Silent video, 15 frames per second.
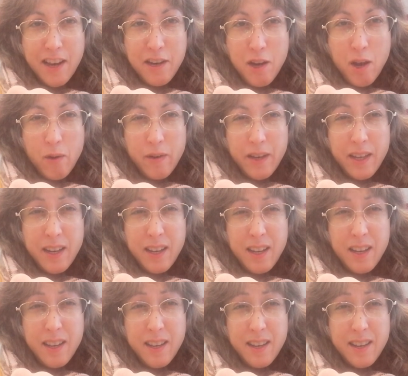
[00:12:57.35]
I know it
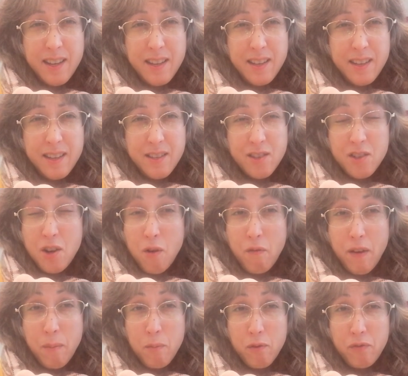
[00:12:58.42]
is
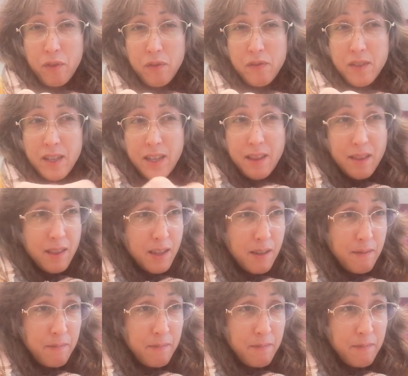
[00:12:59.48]
November 15th,